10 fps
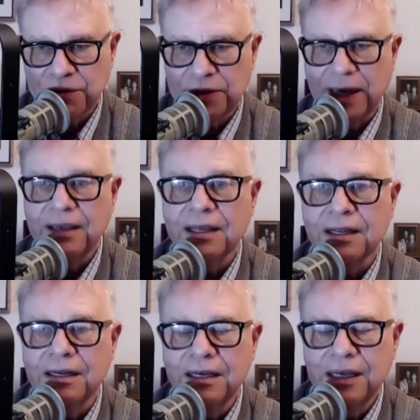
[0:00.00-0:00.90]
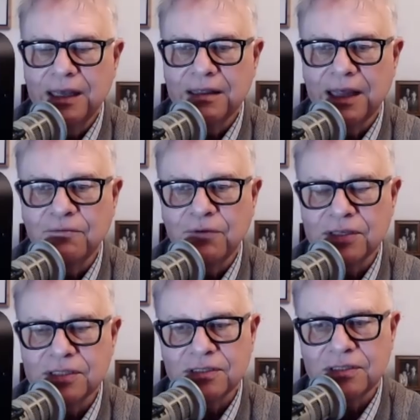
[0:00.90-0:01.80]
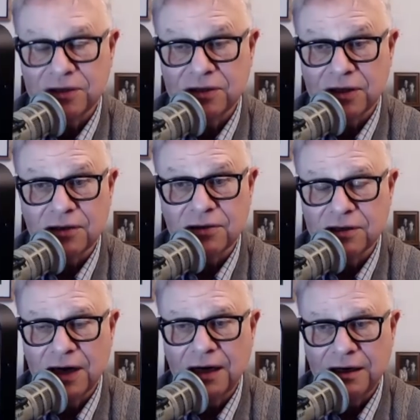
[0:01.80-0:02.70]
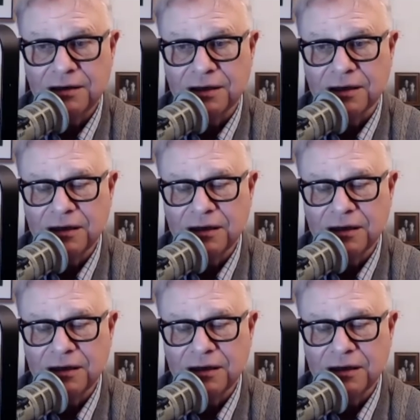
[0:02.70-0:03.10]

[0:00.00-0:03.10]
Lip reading: Anne than with such an entity?